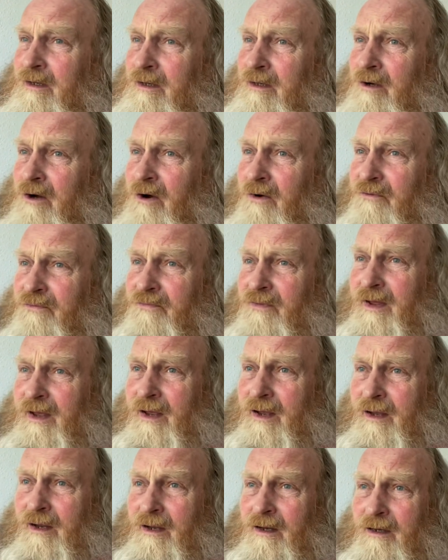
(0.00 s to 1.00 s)
off
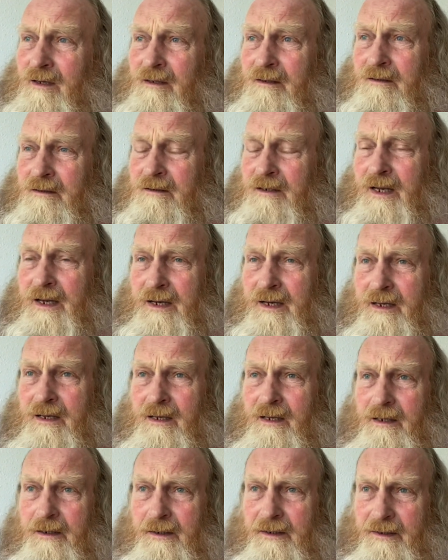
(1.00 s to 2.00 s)
there.
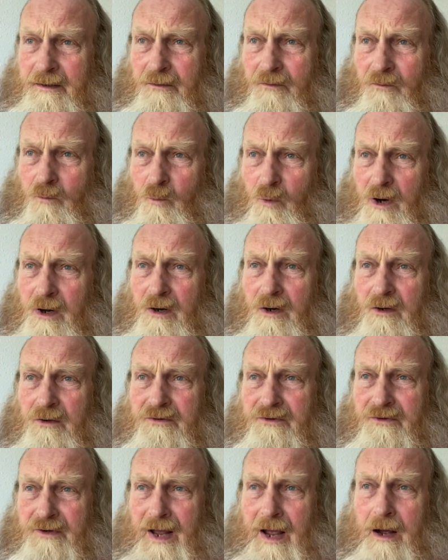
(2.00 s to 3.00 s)
In the
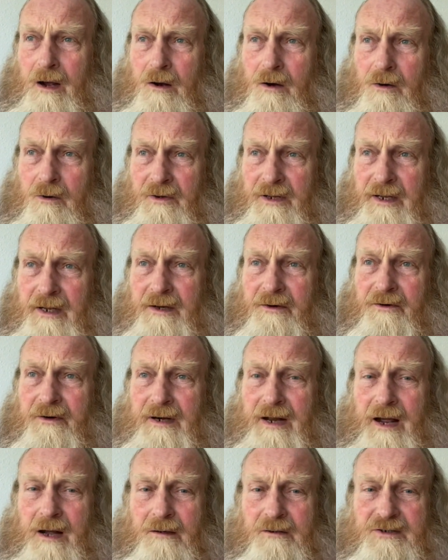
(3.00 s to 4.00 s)
world now, here and
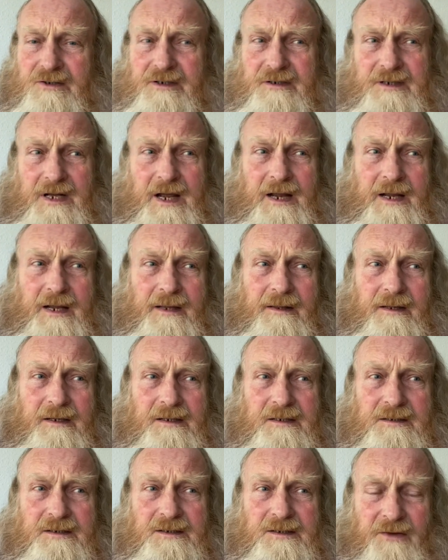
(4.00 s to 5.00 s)
now today,
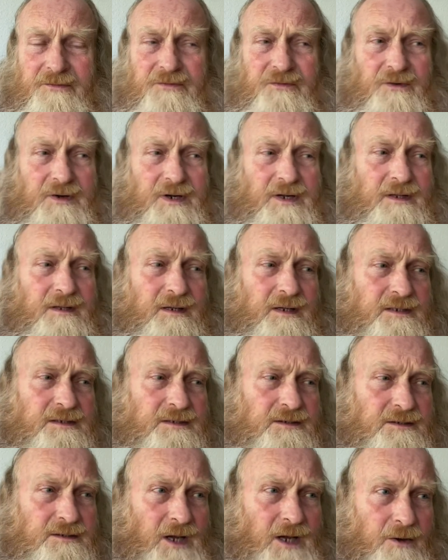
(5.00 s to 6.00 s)
there's suffering, there's
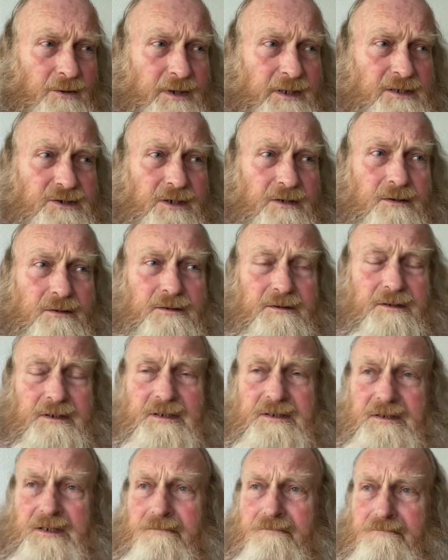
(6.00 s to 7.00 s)
goings on,
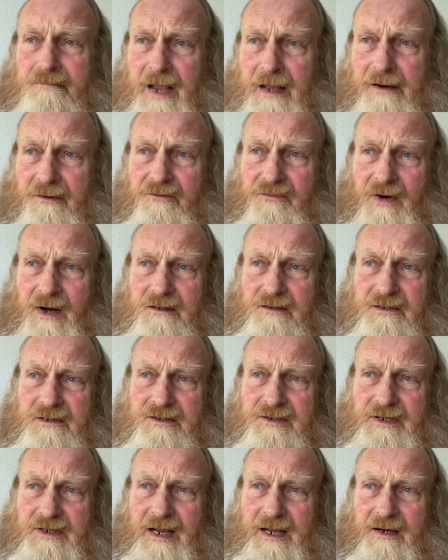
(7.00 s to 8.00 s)
there's the manufacture
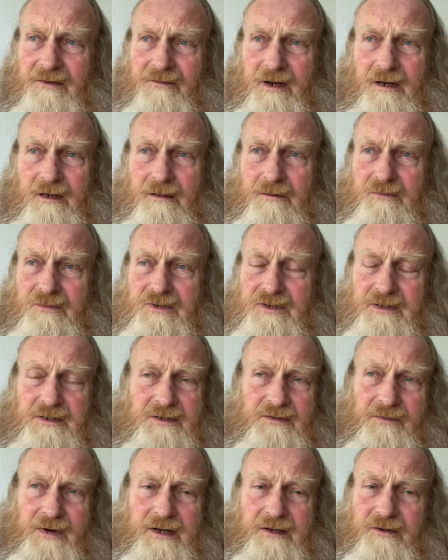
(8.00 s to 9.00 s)
and sale of arms.
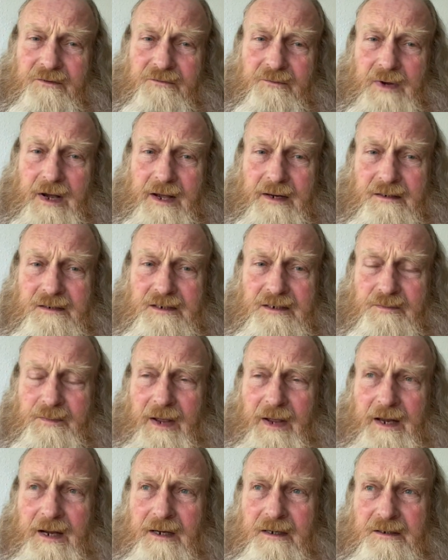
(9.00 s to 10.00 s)
This friend of mine in
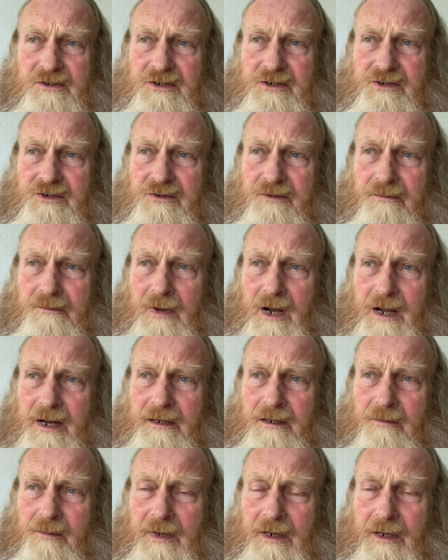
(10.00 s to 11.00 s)
Spain has just
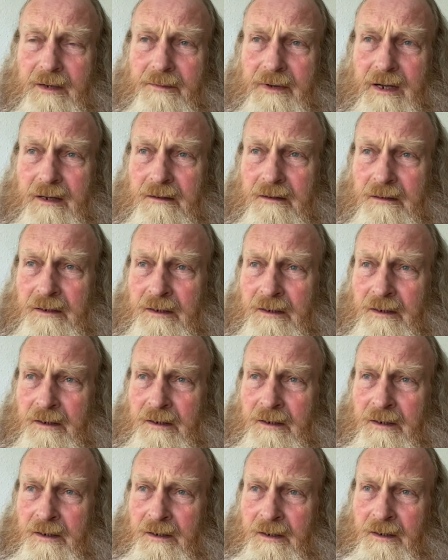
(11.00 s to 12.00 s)
reminded me about
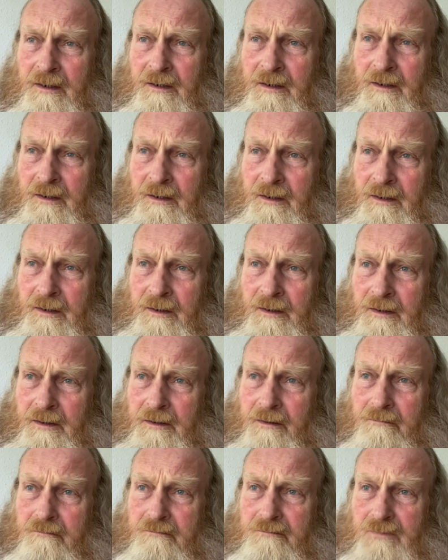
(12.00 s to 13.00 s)

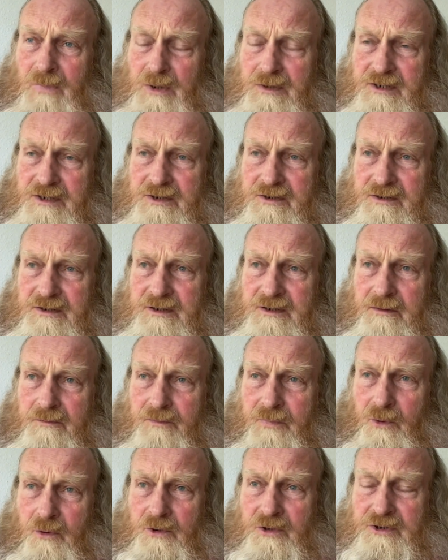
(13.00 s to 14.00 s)
the monstrous
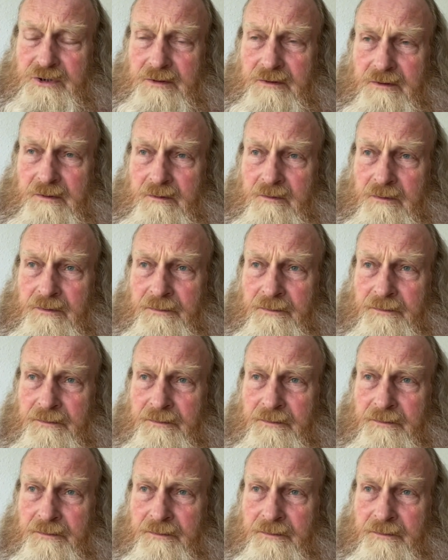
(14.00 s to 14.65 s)
abortion